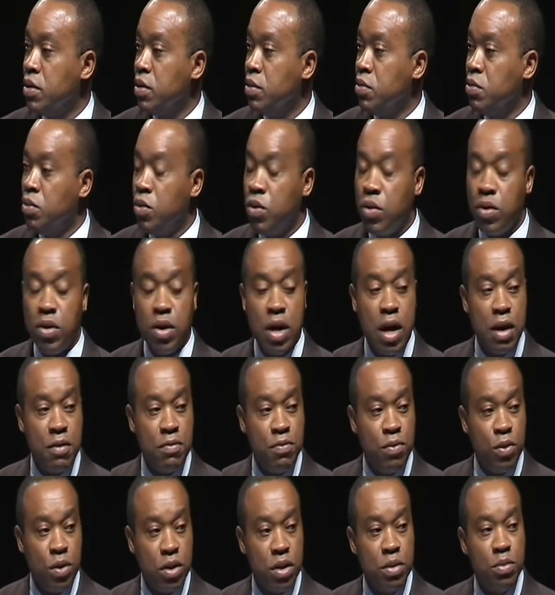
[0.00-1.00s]
more
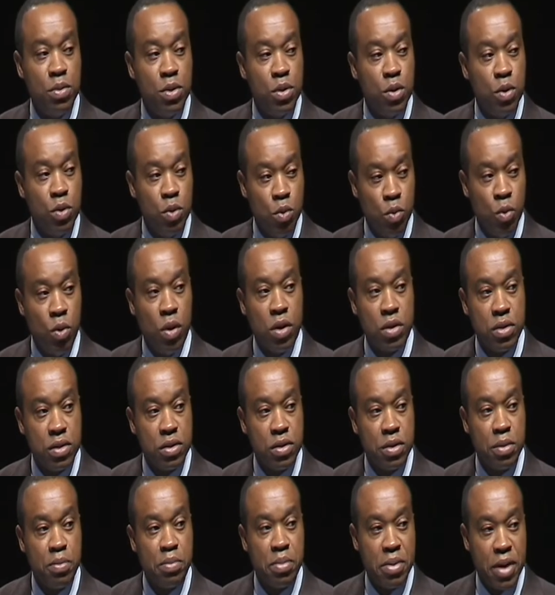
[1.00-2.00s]
affordable
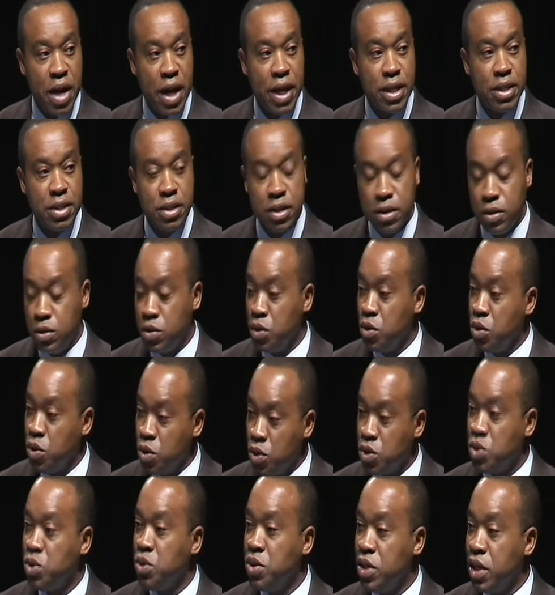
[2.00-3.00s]
water pricing to
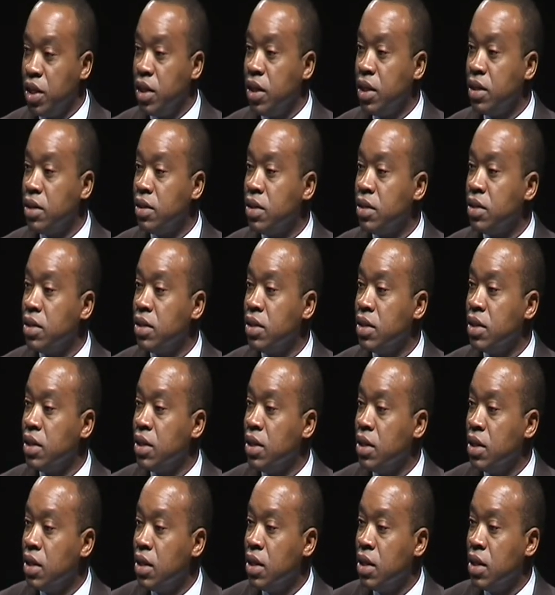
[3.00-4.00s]
those who need it,
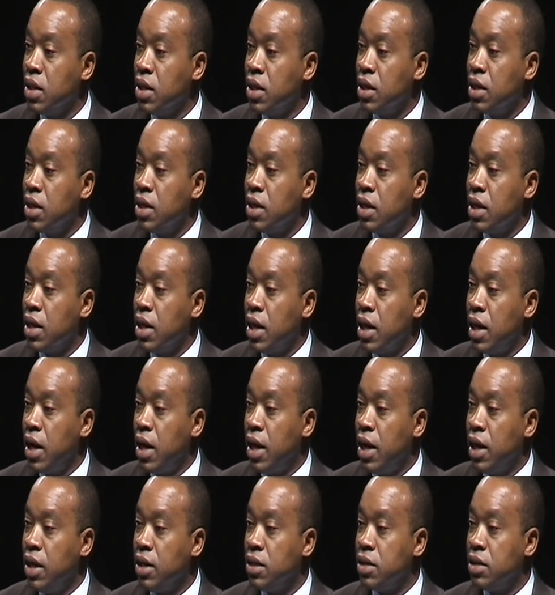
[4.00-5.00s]

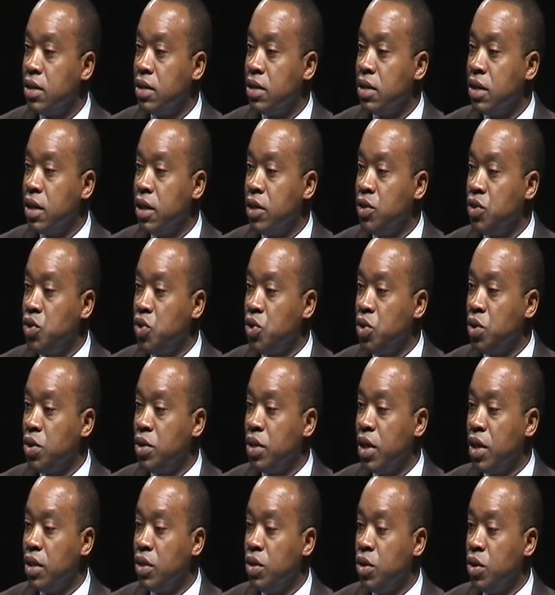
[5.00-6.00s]
and ensure
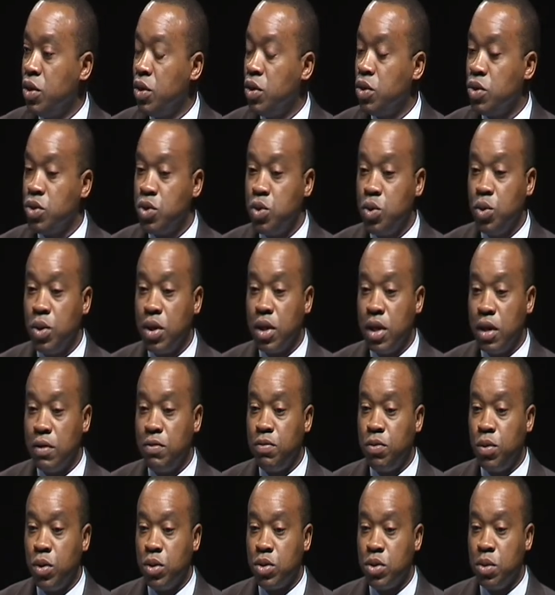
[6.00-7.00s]
that those who can
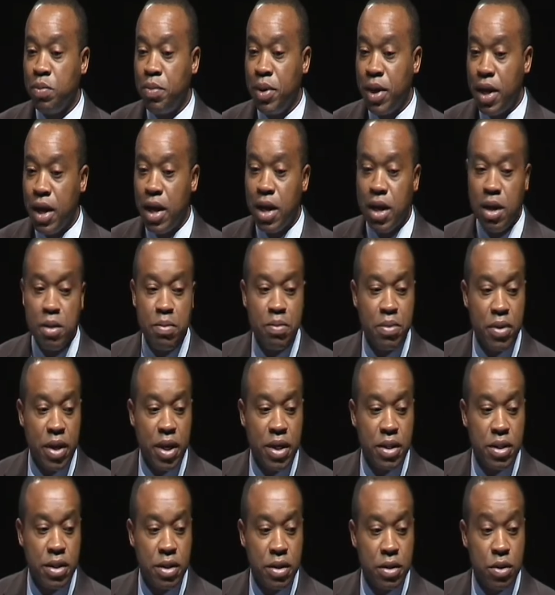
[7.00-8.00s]
afford to pay higher
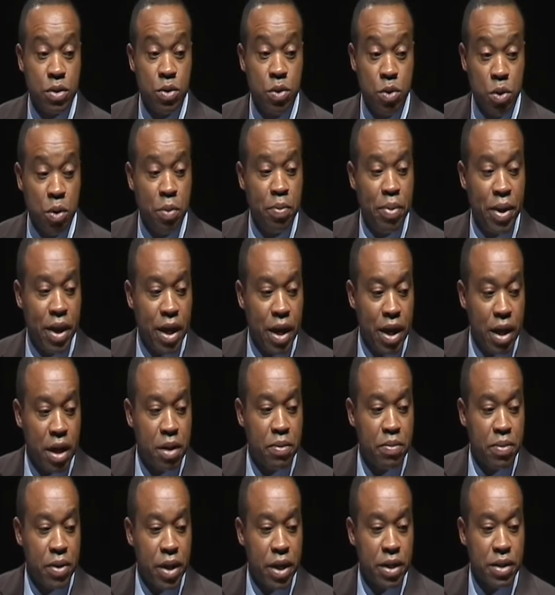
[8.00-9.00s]
prices do pay higher
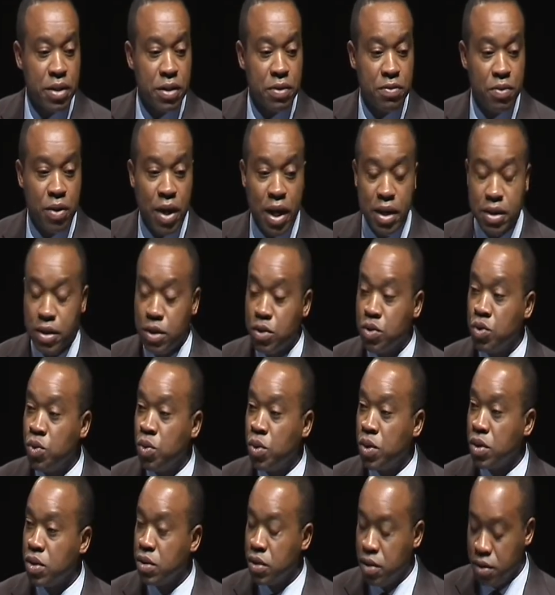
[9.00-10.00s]
prices for access to
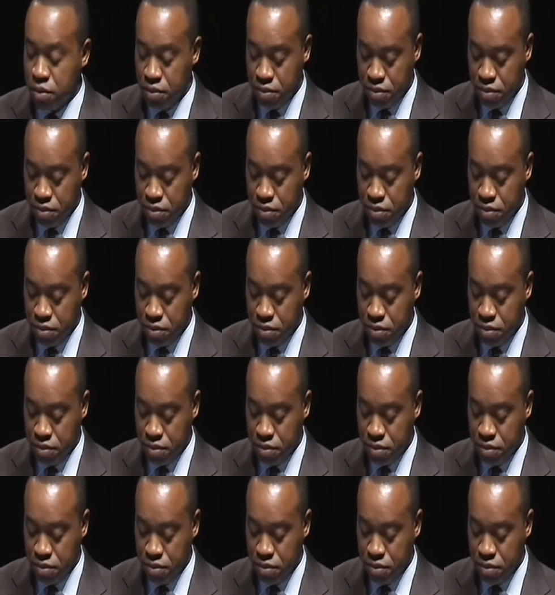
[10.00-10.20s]
water.